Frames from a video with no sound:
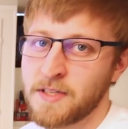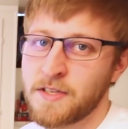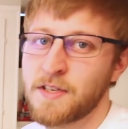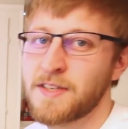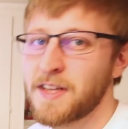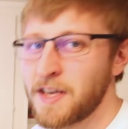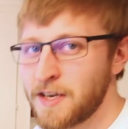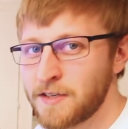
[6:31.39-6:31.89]
It's
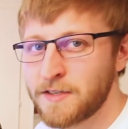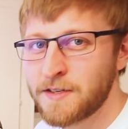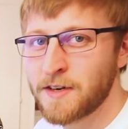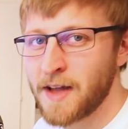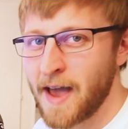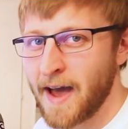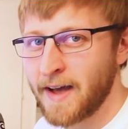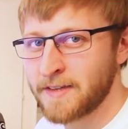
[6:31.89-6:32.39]
just easier
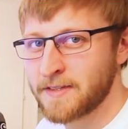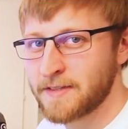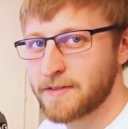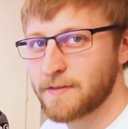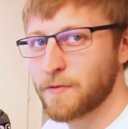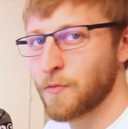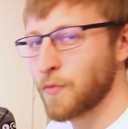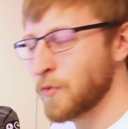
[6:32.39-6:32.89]
to
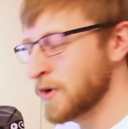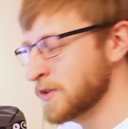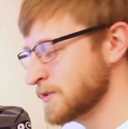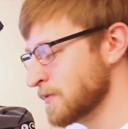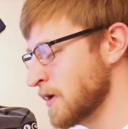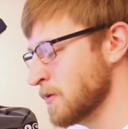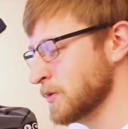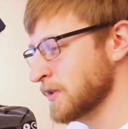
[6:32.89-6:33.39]
ask
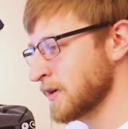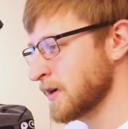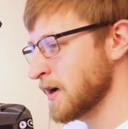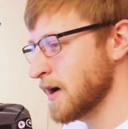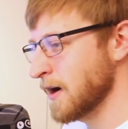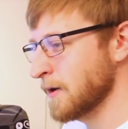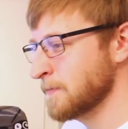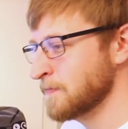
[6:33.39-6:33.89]
what's wrong with the
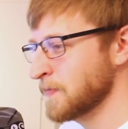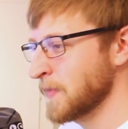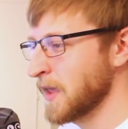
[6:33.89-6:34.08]
car.